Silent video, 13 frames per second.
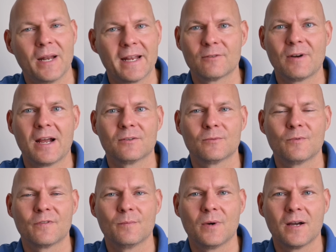played around
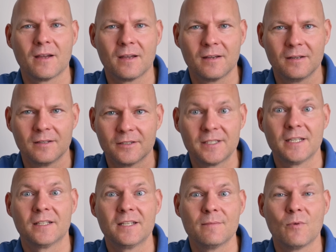with my
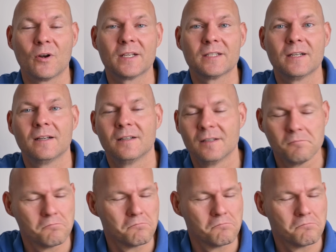CRT monitor